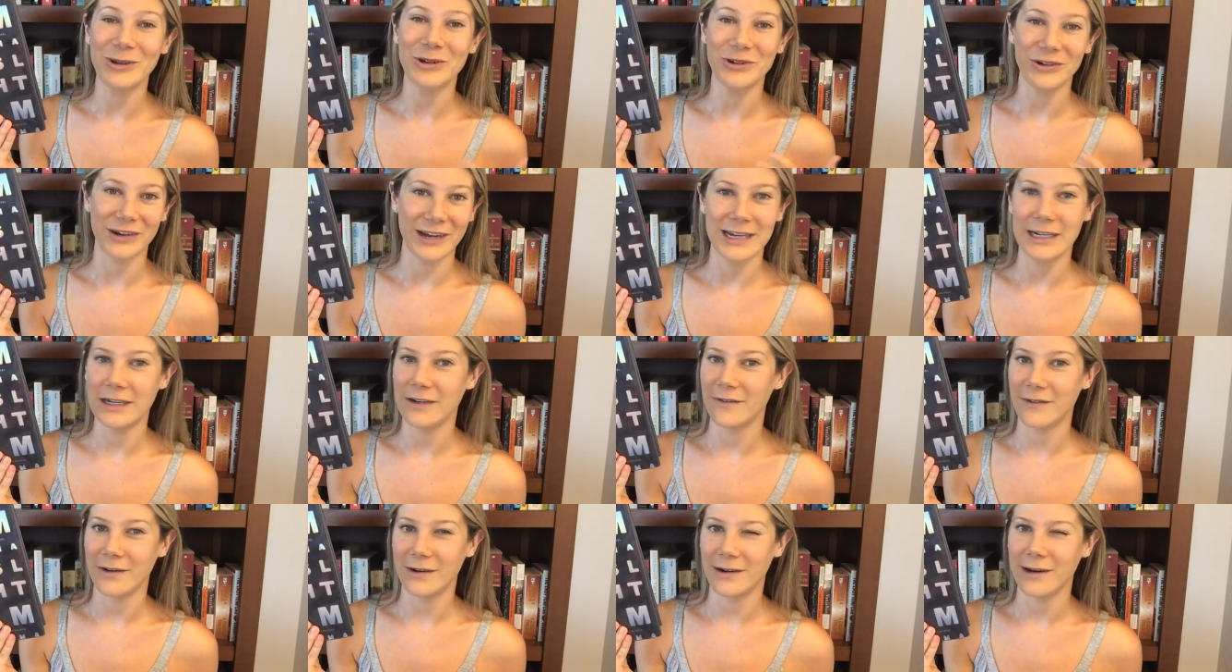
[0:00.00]
trying
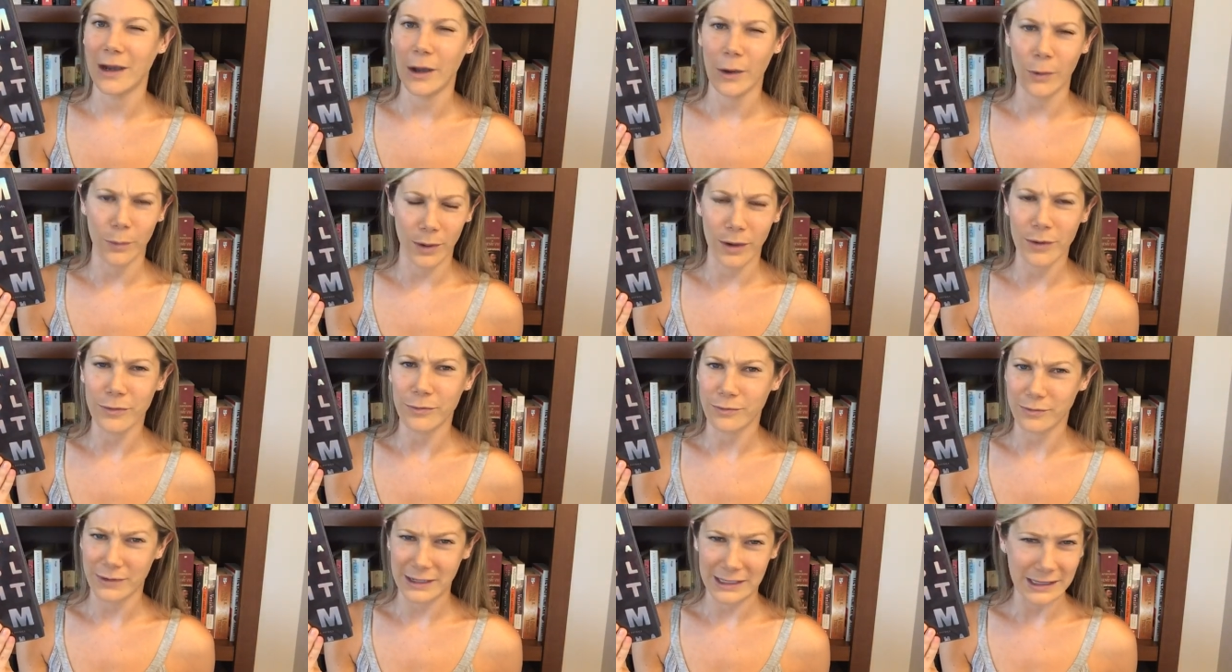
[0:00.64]
to figure out
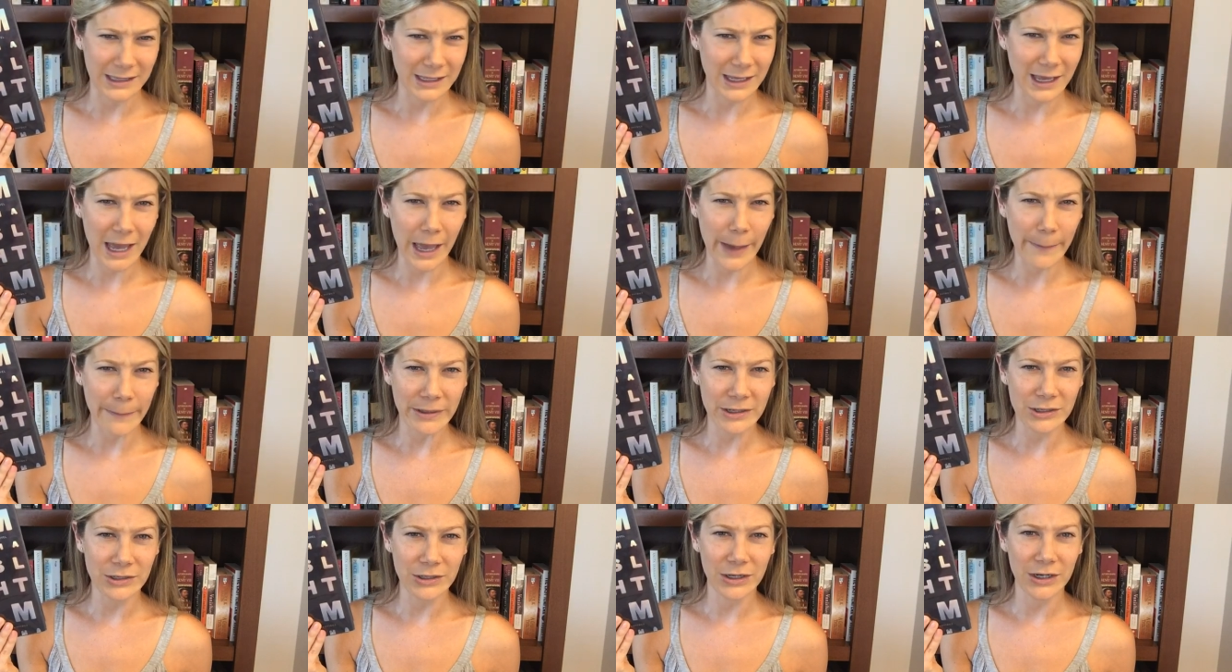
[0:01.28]
what really
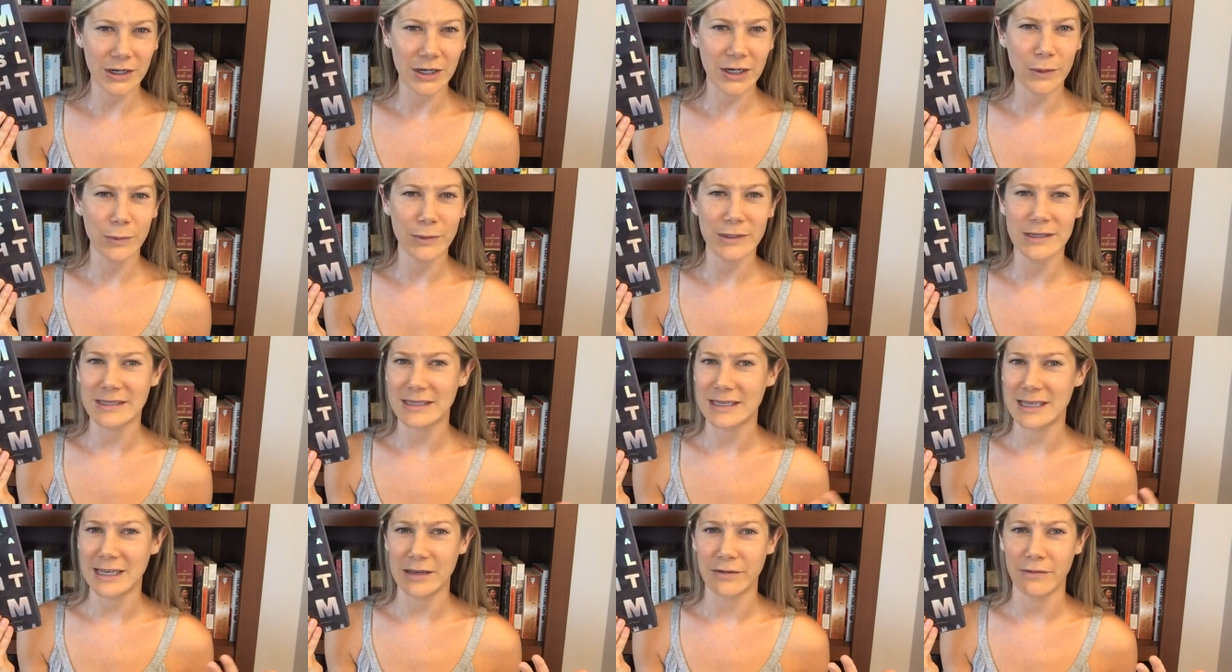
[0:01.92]
happened to her.
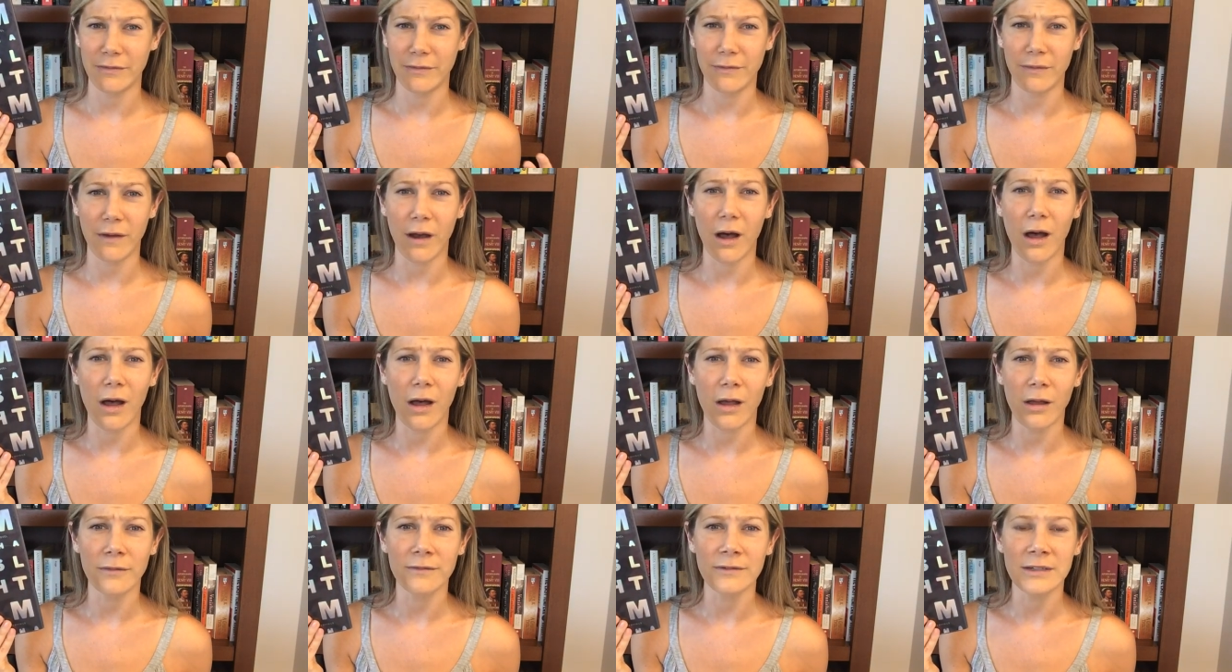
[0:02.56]
Was he
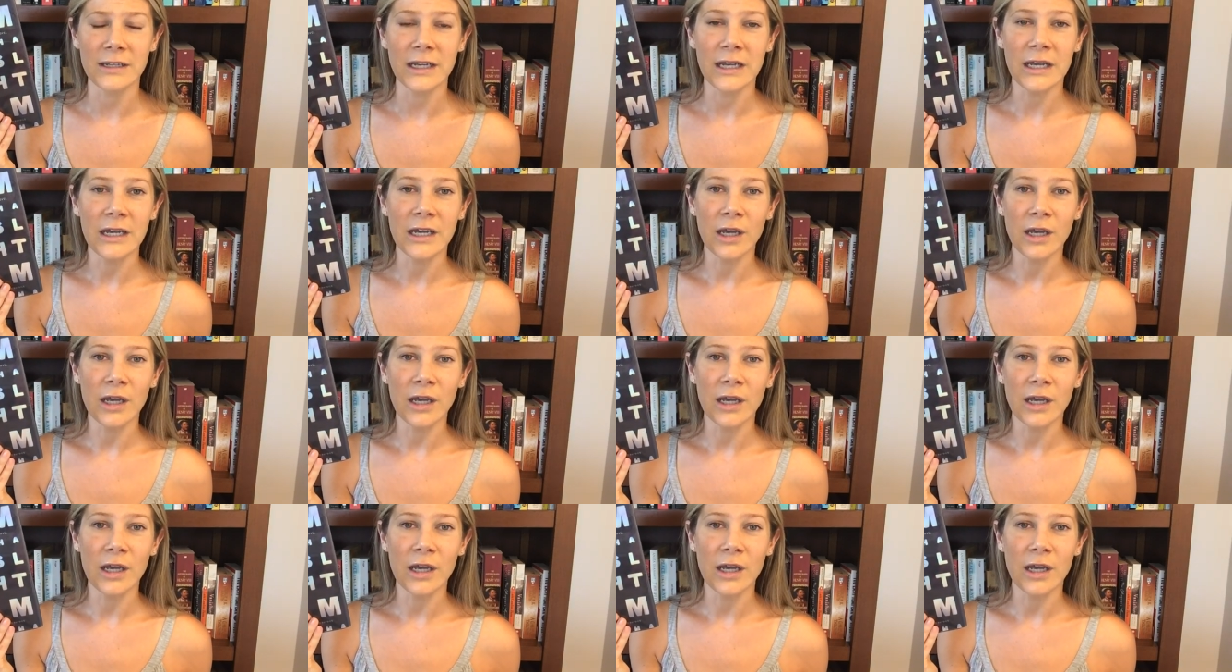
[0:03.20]
involved?